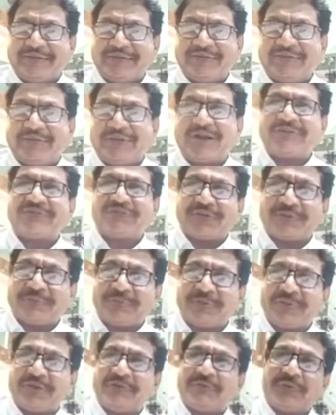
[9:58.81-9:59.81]
not from
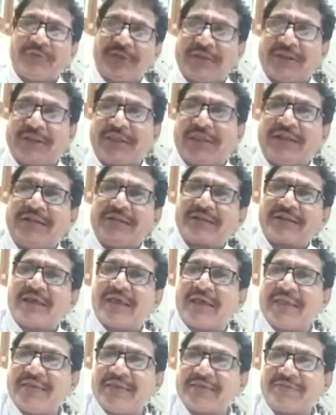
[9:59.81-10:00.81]
the very ultra
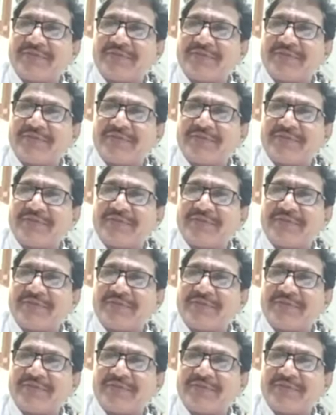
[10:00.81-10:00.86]
higher